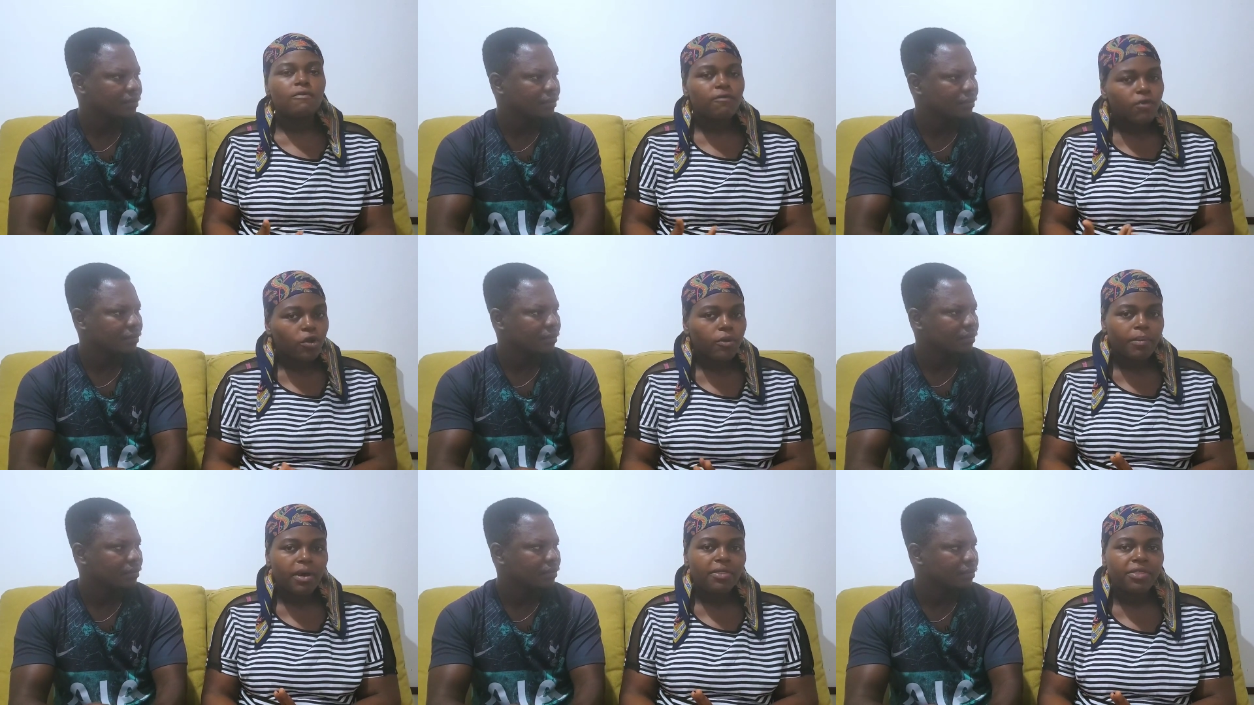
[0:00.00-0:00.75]
Speaker 1: for
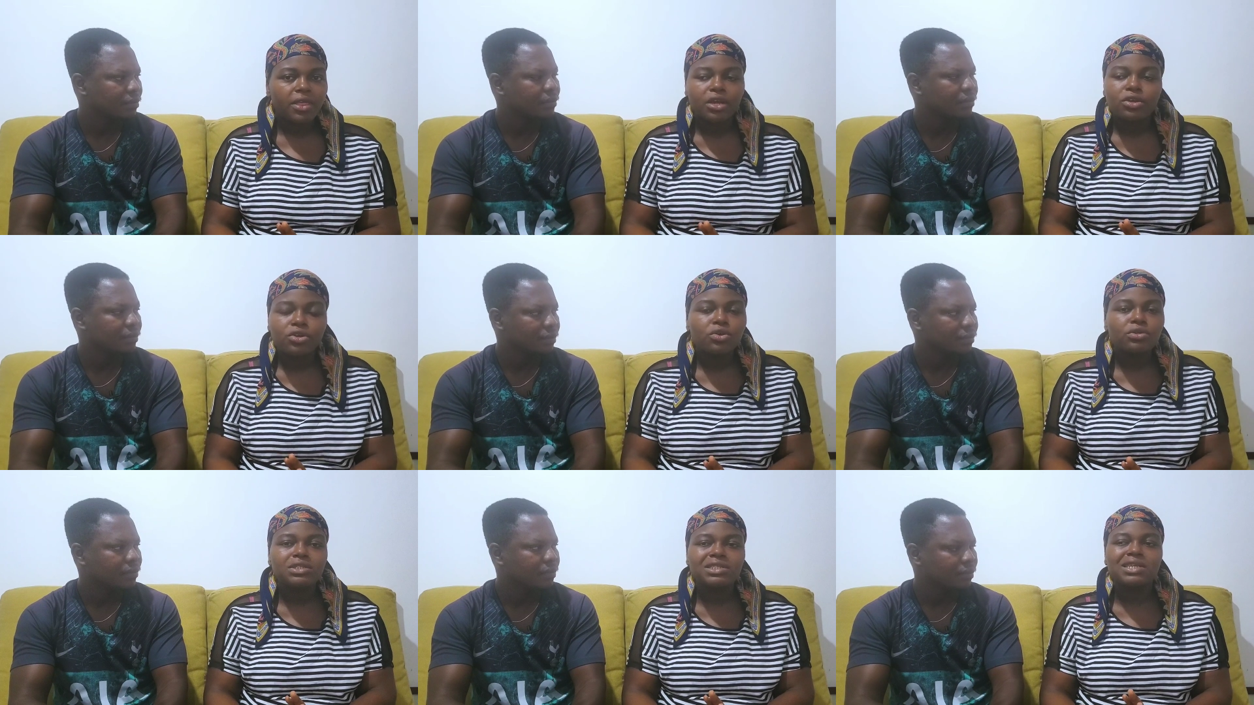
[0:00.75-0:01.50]
your partner you
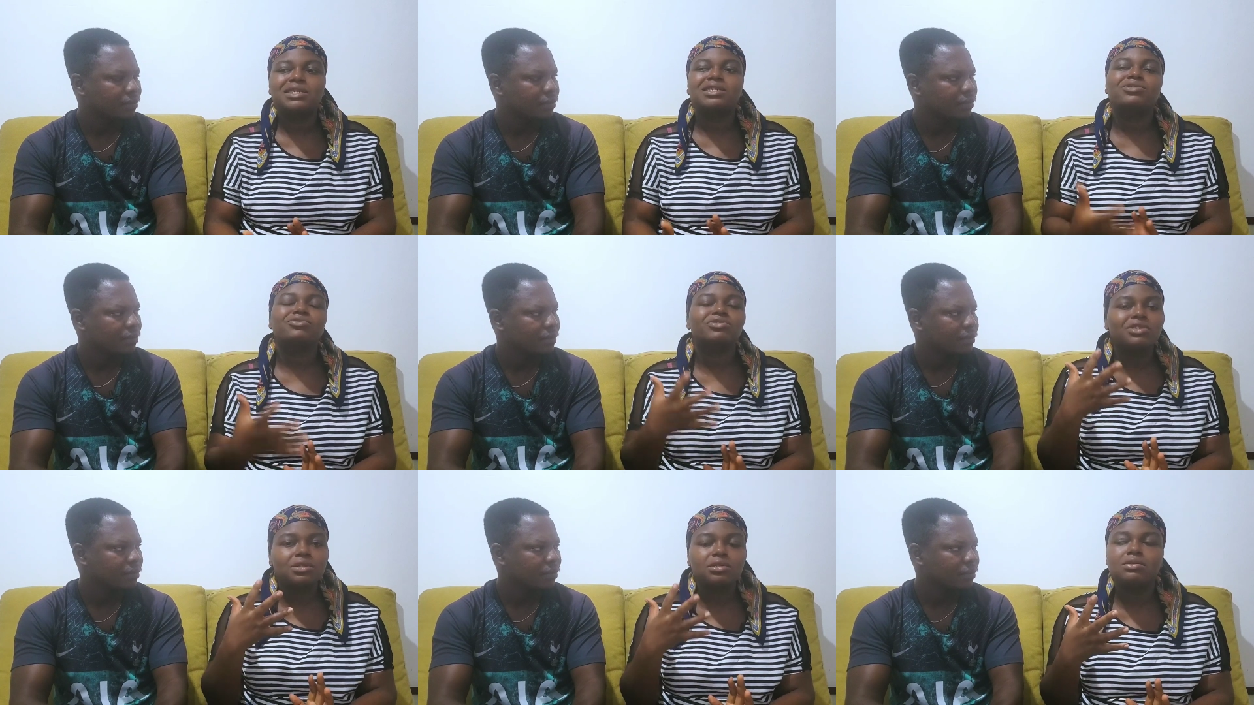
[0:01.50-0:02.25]
don't
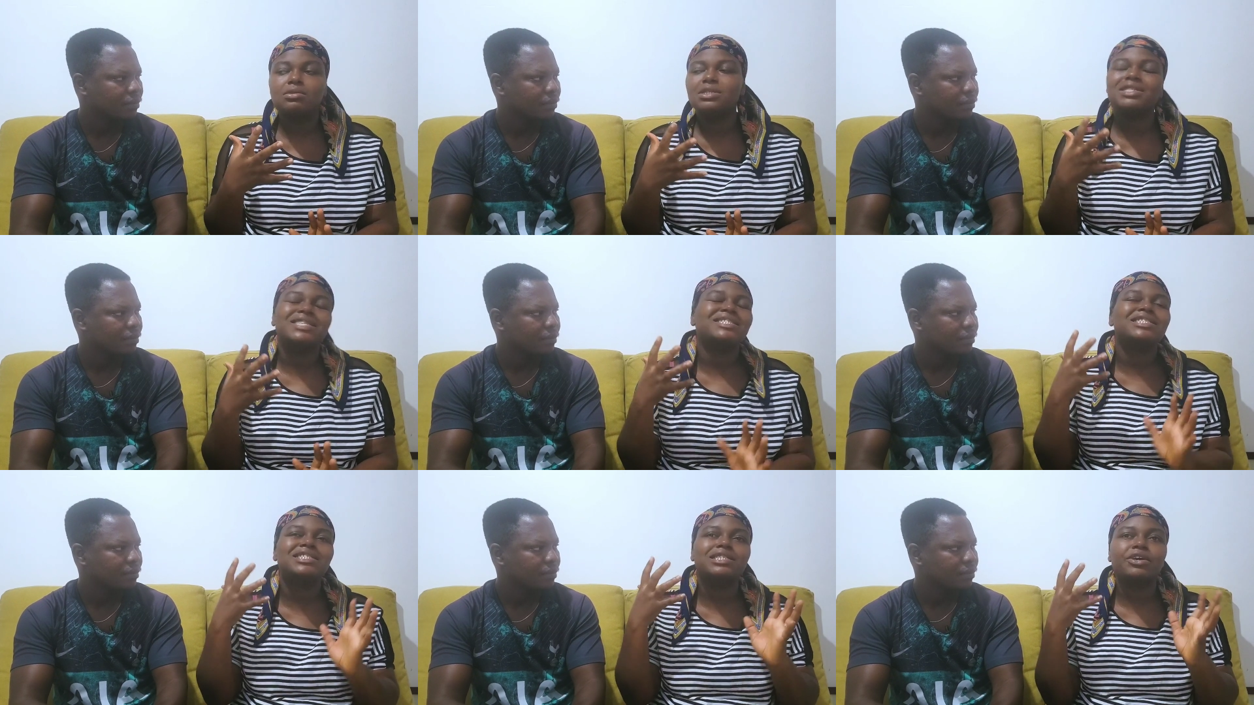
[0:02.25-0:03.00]
necess-
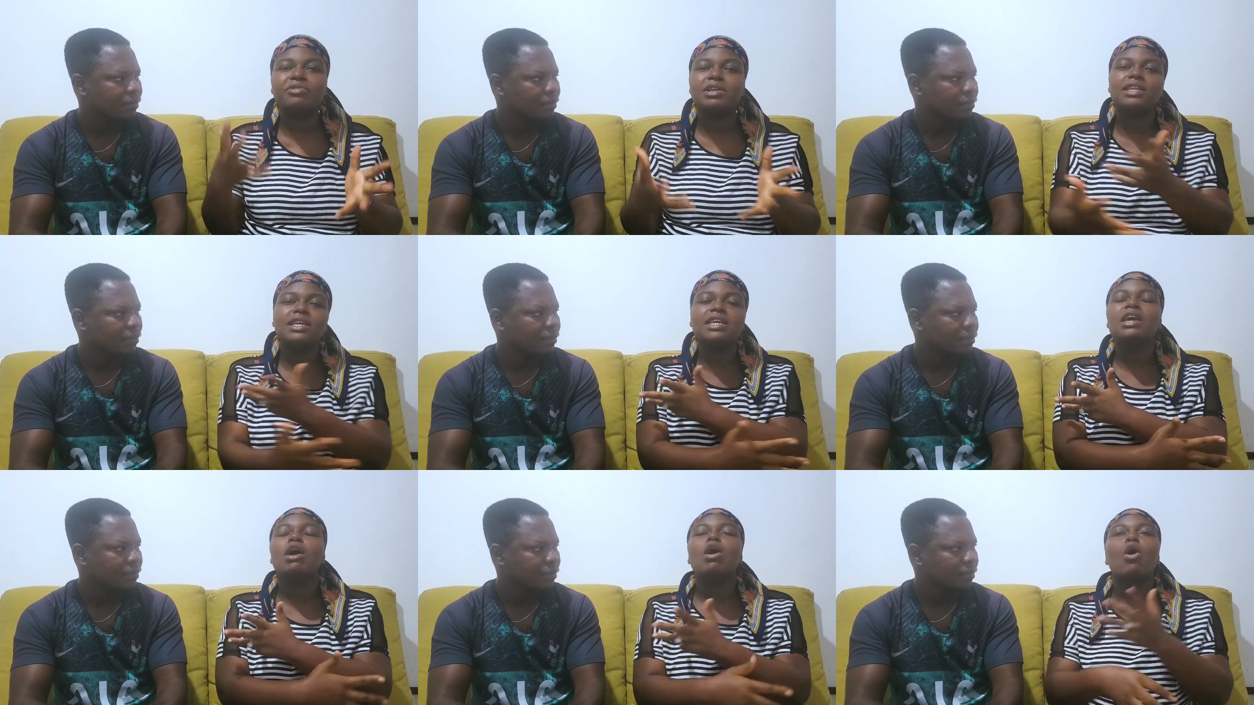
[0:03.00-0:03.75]

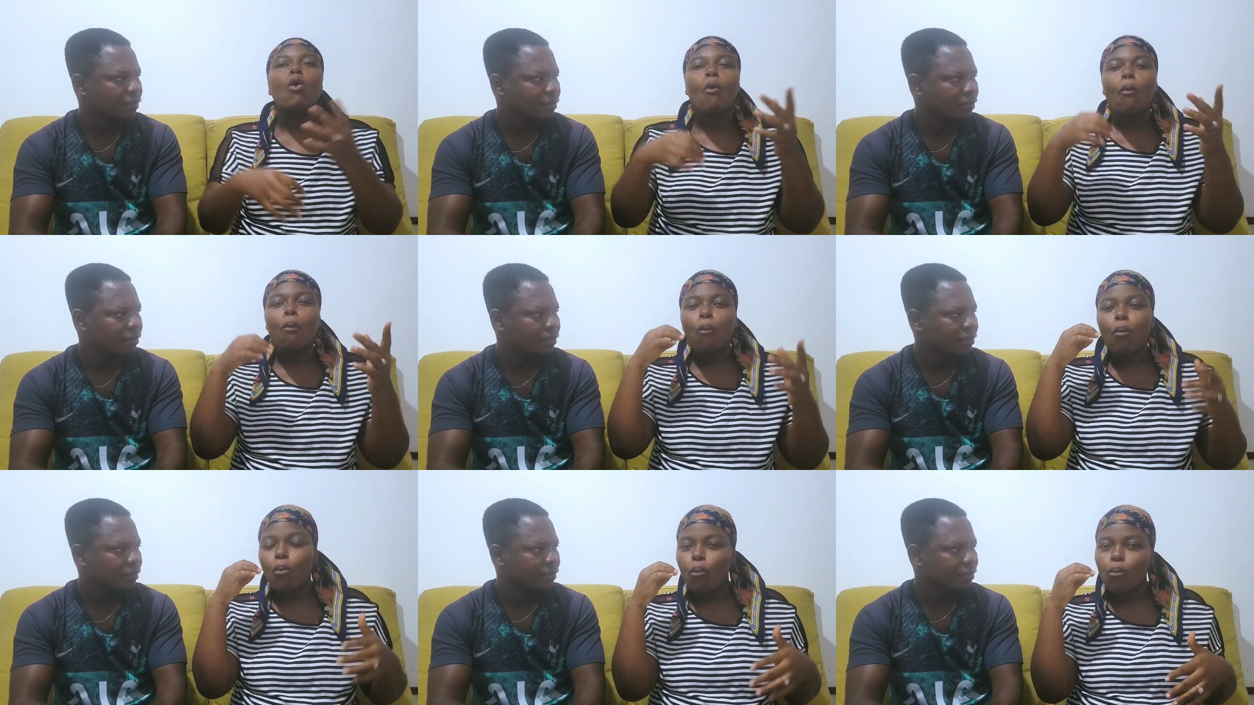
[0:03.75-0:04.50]
necessarily
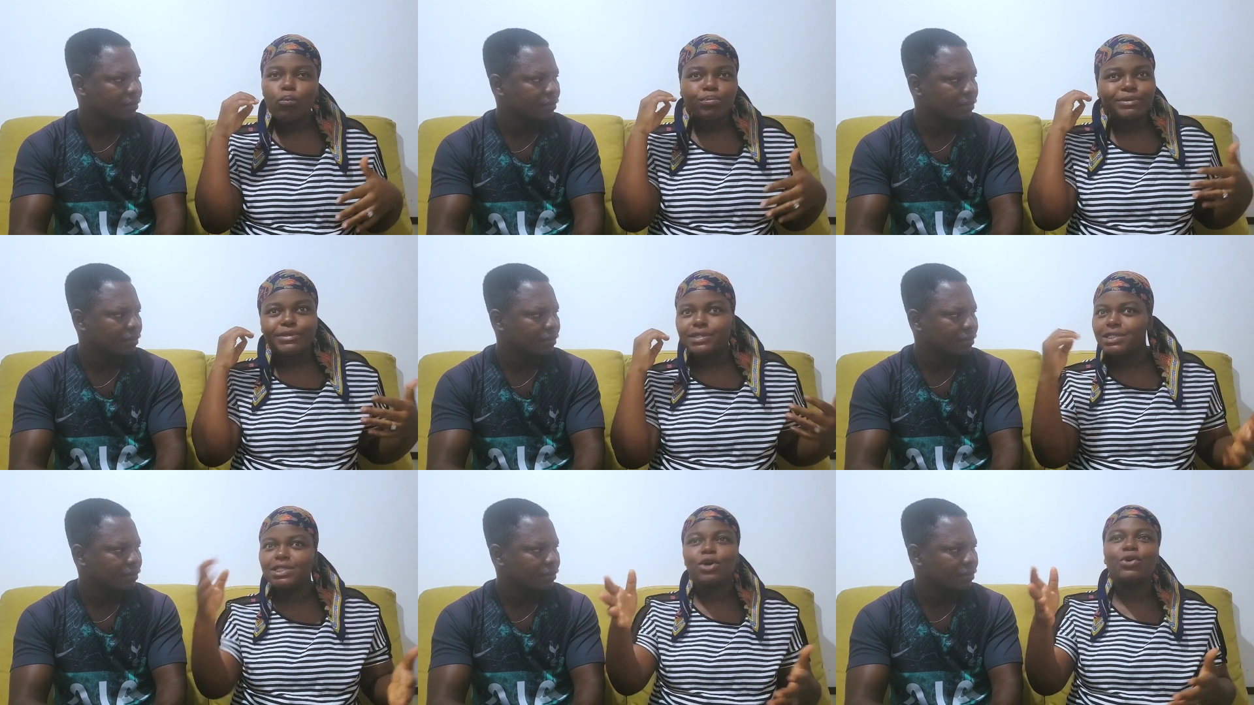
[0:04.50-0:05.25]

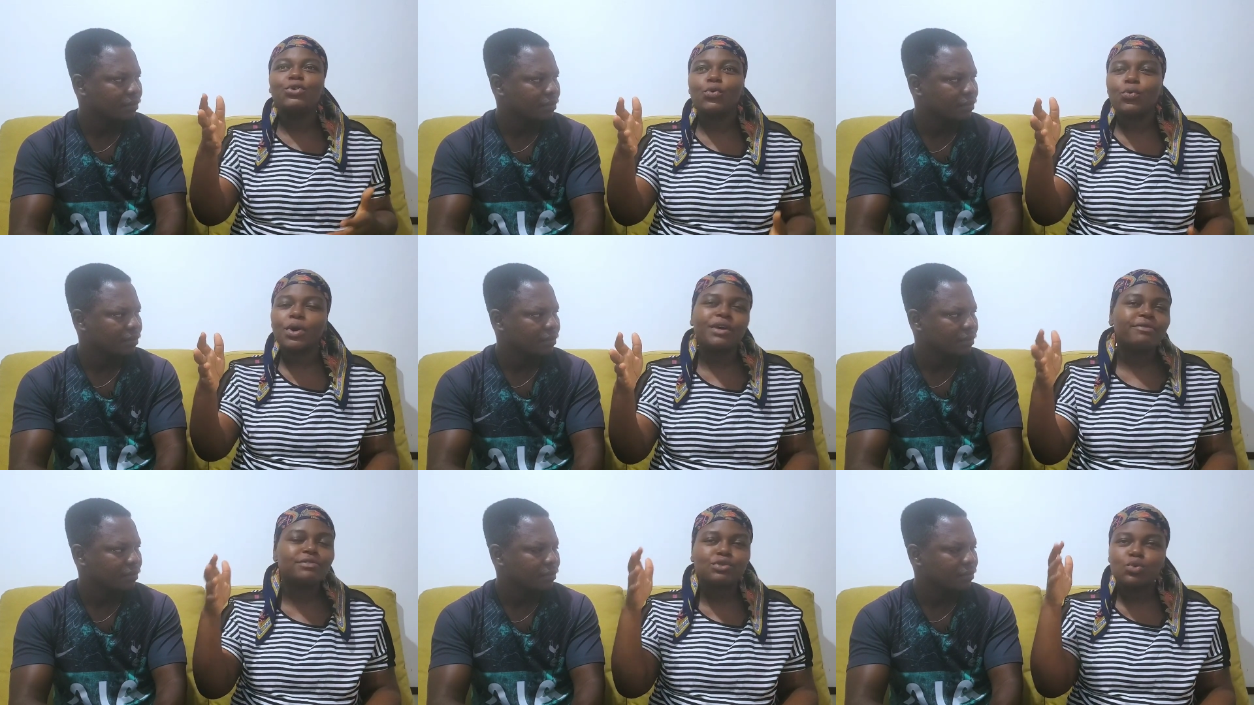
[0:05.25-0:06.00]
tell your
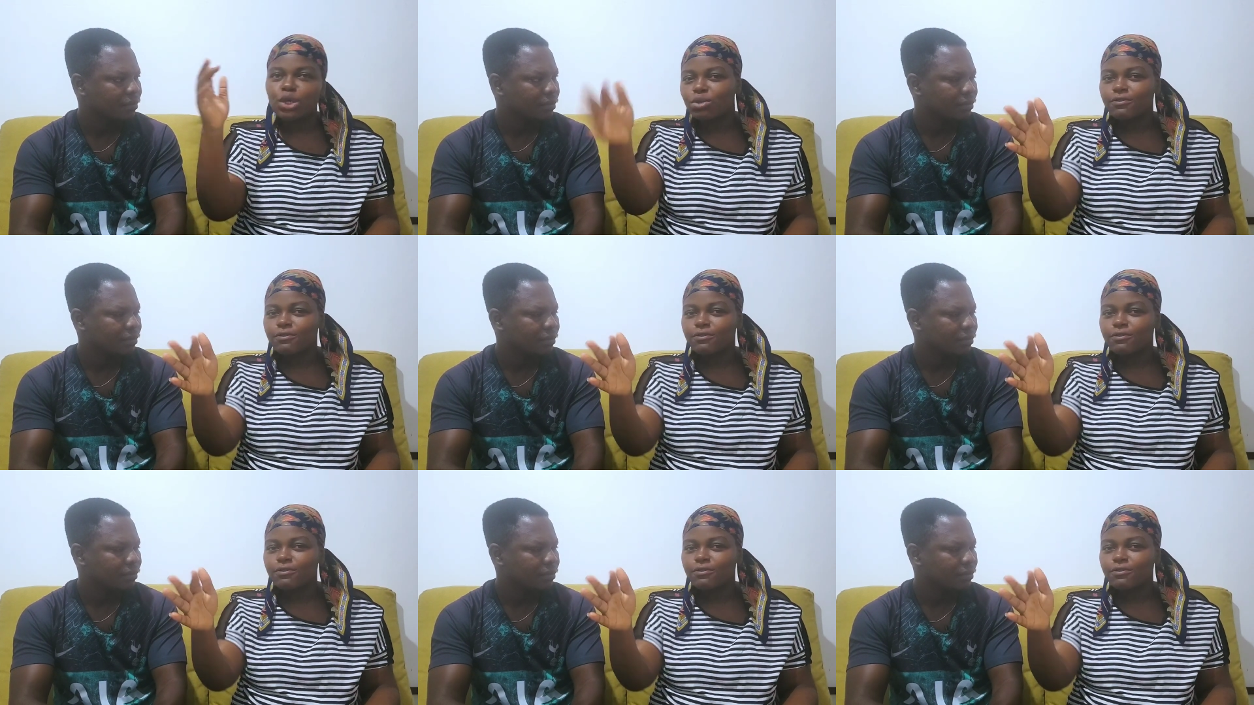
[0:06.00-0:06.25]
wife to go and